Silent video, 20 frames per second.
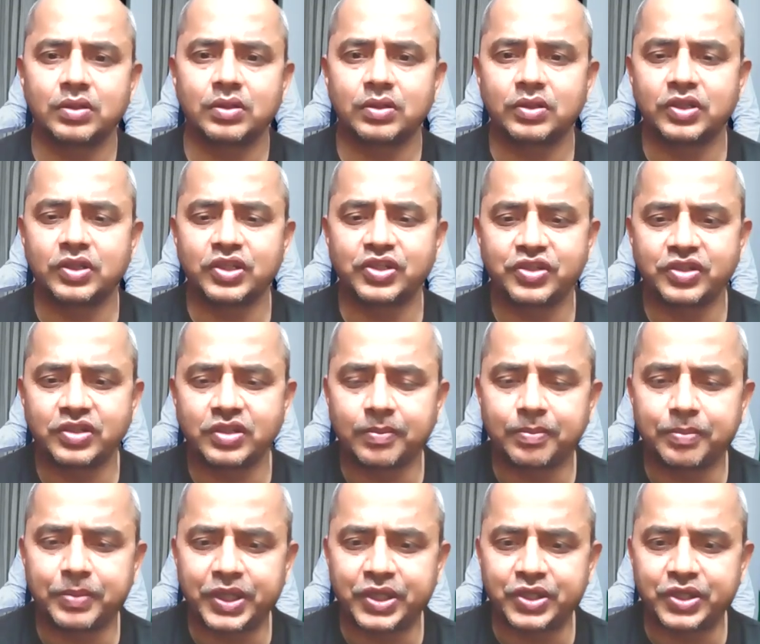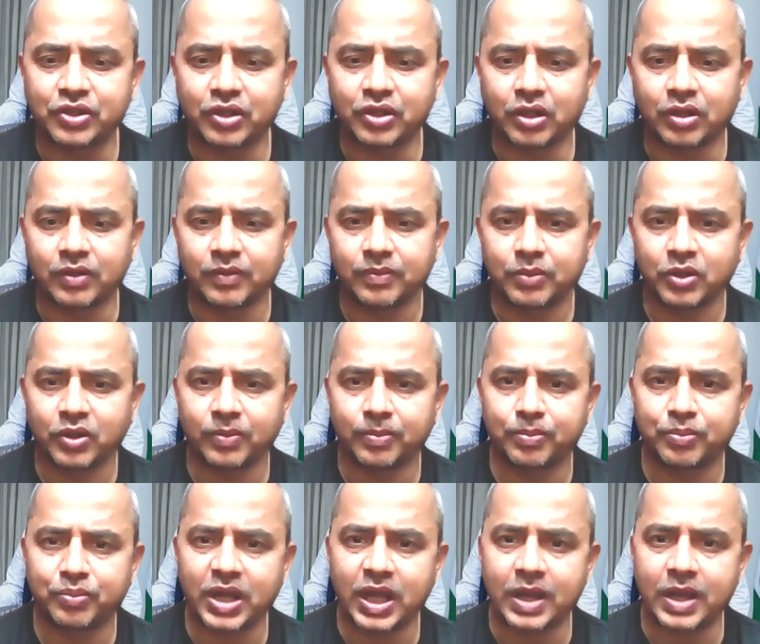This is a picture
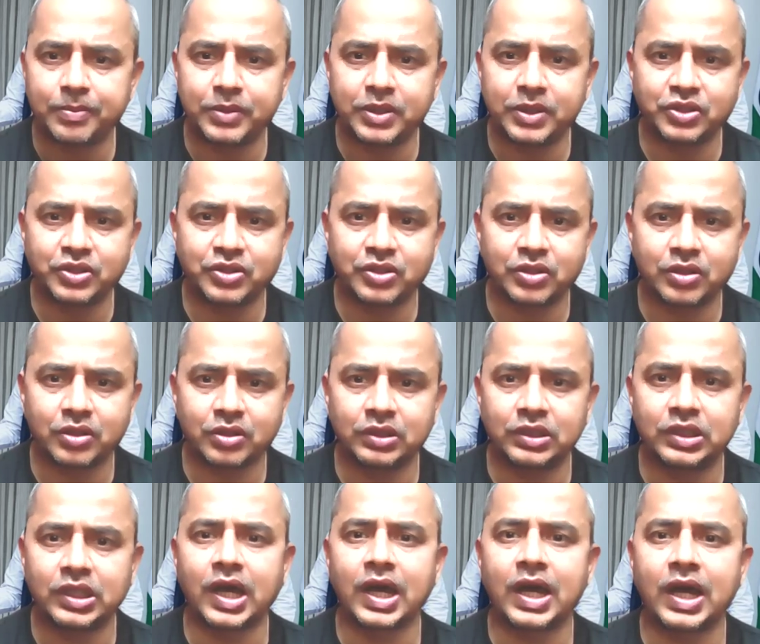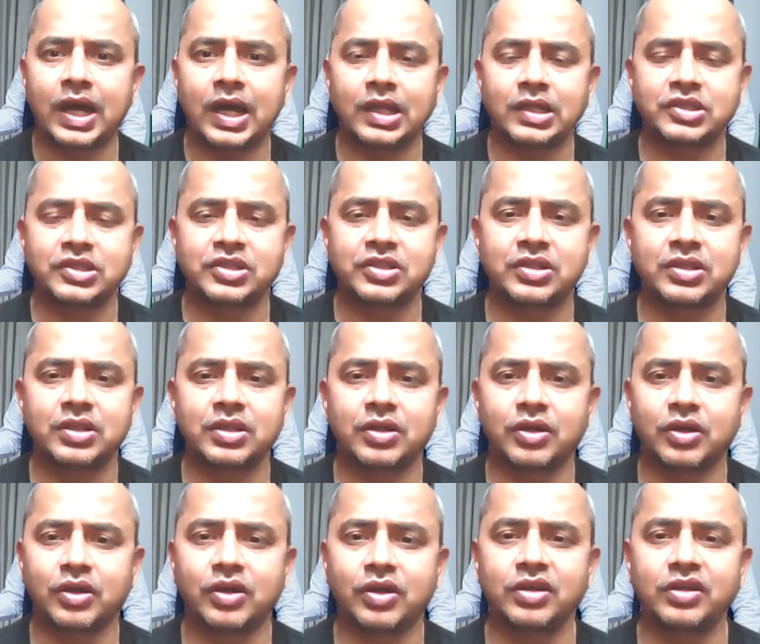from Prime Minister Dahal's
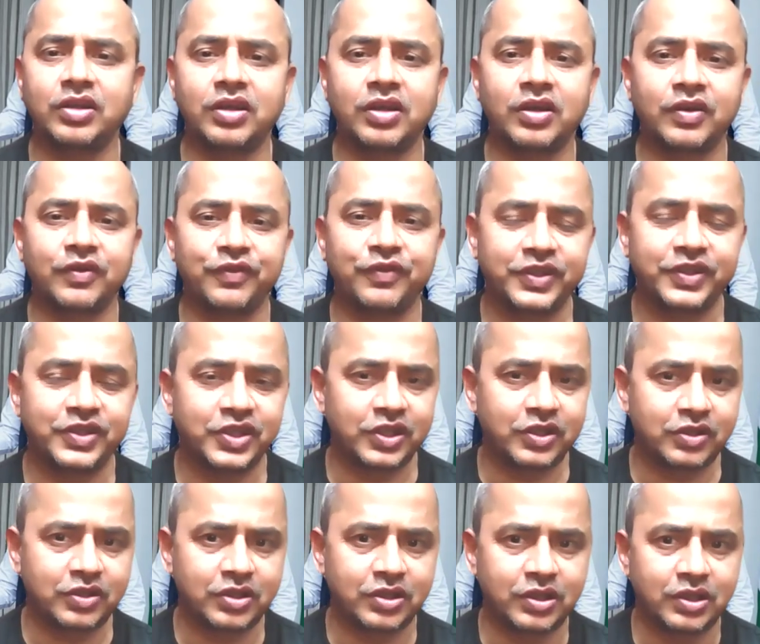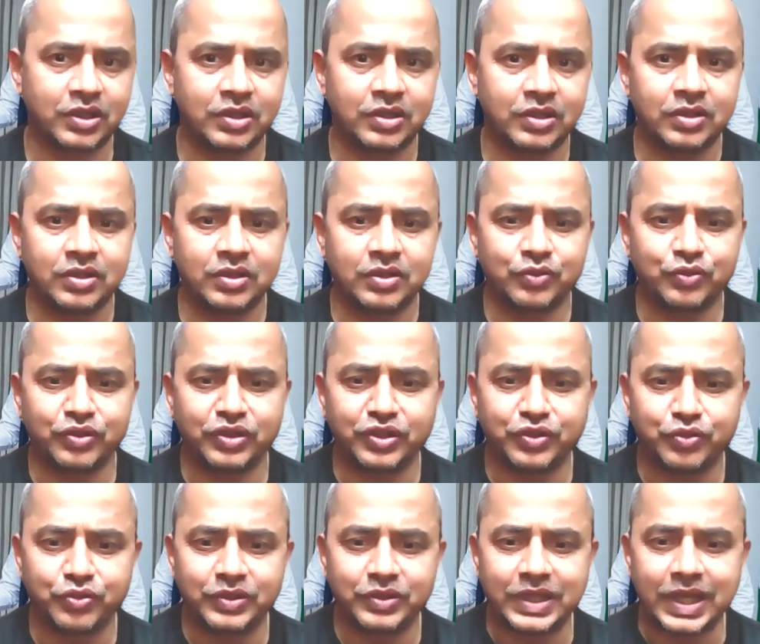earlier visit to
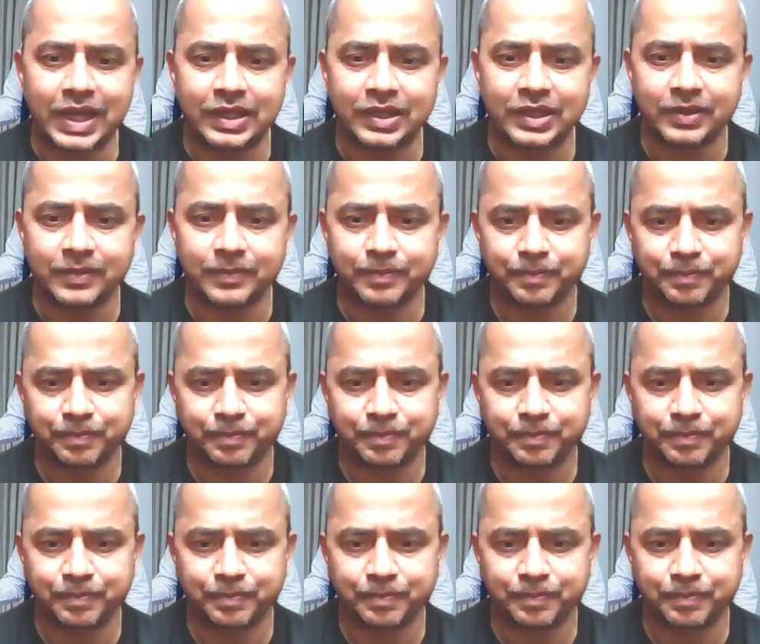New Delhi.